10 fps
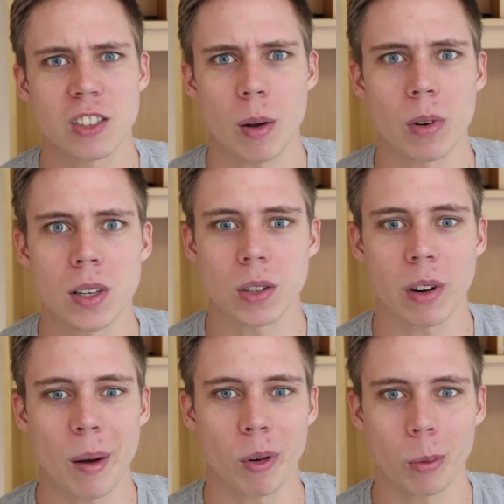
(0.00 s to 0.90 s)
Japanese
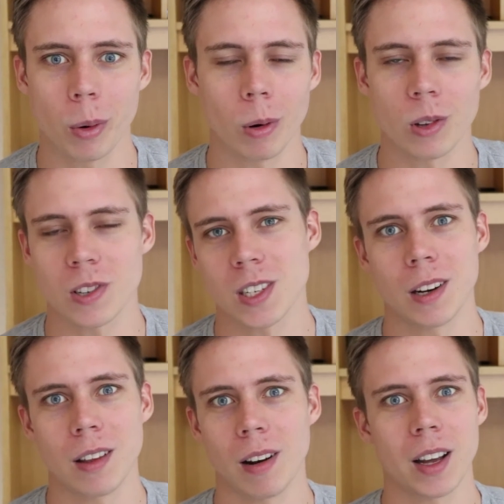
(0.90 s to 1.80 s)
grammar. We were all just
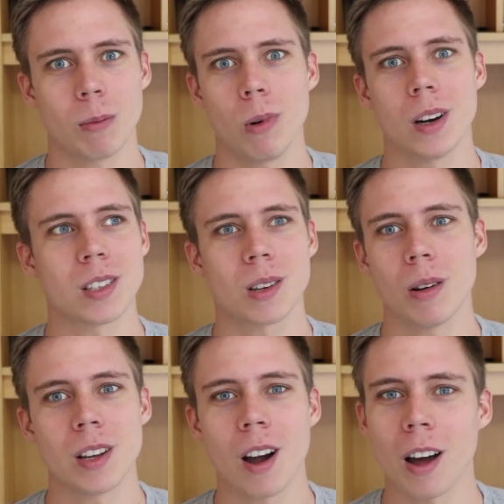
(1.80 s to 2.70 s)
sitting there like, what is
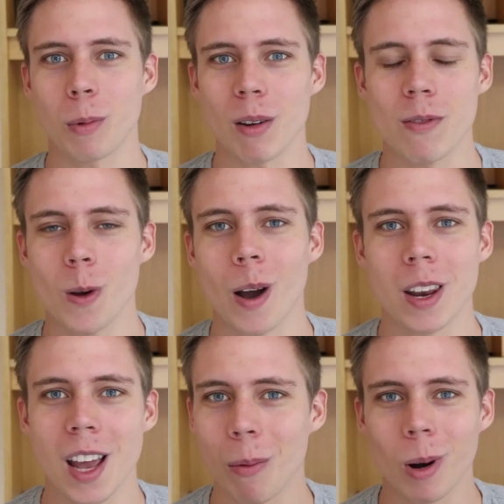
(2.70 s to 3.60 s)
going on? We have no
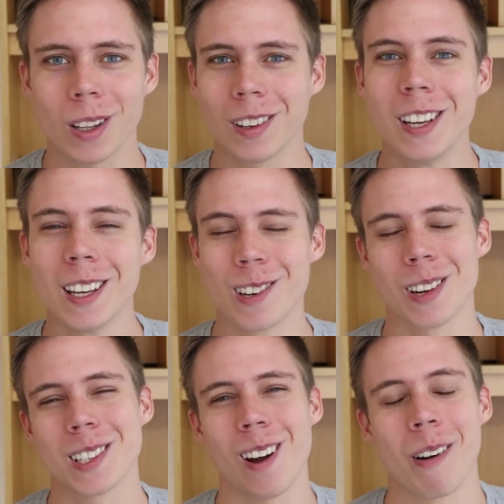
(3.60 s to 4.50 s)
idea what the teacher
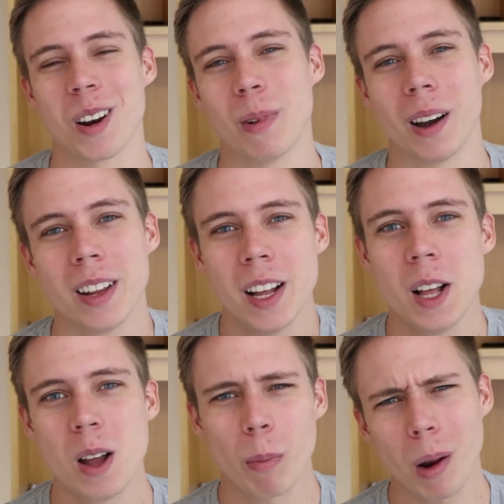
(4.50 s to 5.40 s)
is talking about.
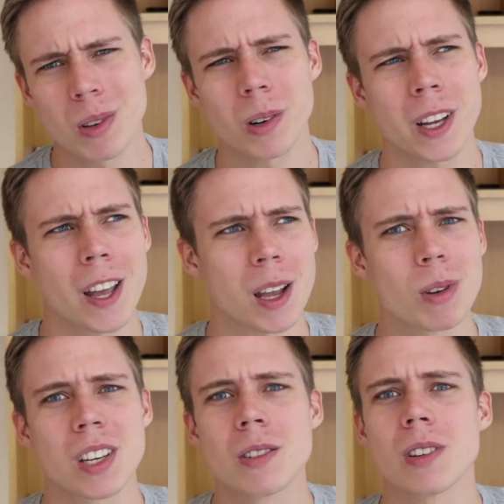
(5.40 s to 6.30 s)
But it was okay, it
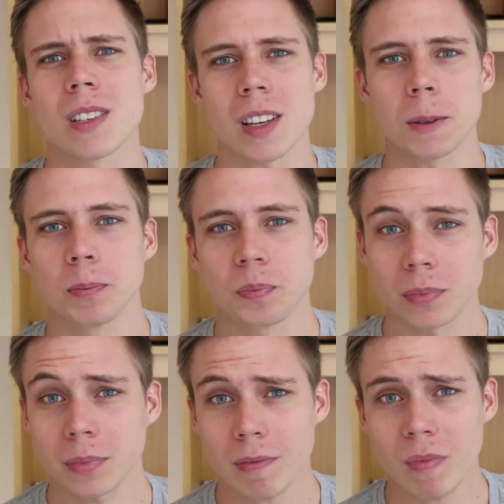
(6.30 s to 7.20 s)
was interesting.
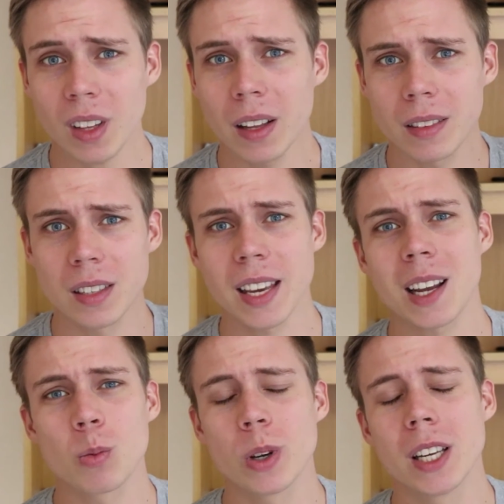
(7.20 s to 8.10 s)
The
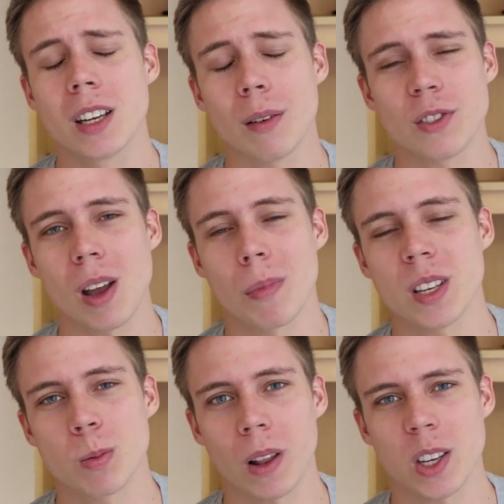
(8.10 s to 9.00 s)
second week of
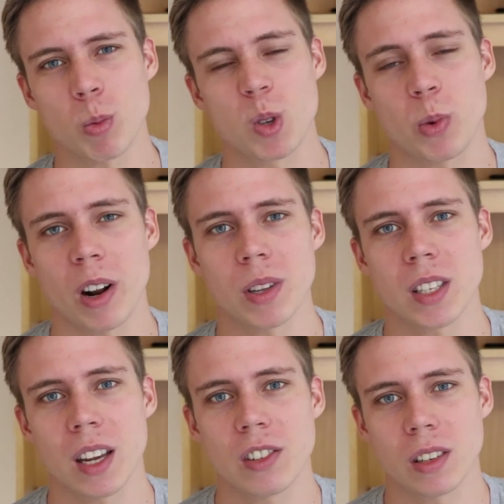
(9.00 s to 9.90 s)
Japanese Plus was
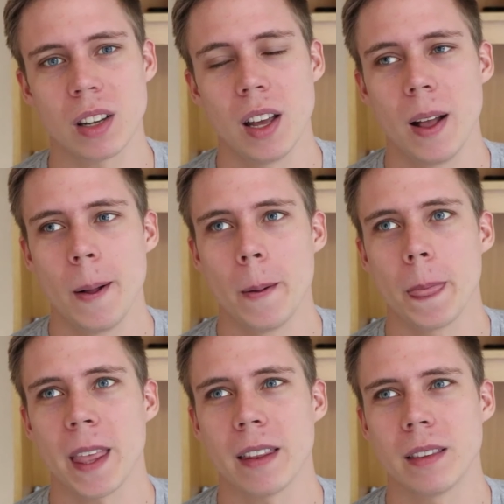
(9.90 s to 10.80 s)
pronunciation,
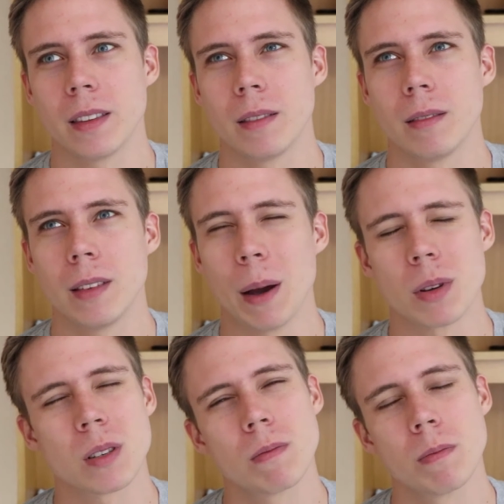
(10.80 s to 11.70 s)
and that
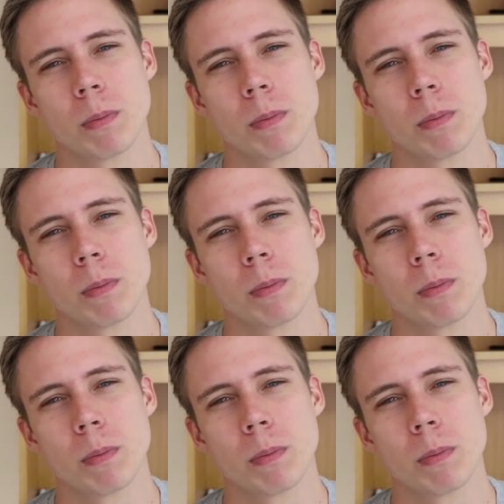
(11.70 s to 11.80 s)
was